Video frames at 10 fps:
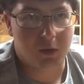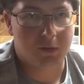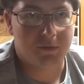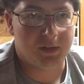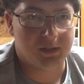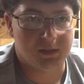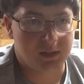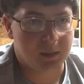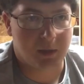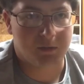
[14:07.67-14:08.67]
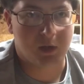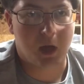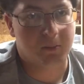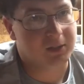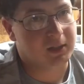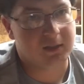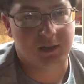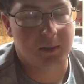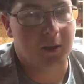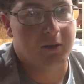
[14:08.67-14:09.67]
word fishing. Some of it's common
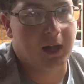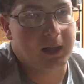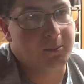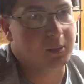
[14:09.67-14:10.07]
sense, some of it ain't,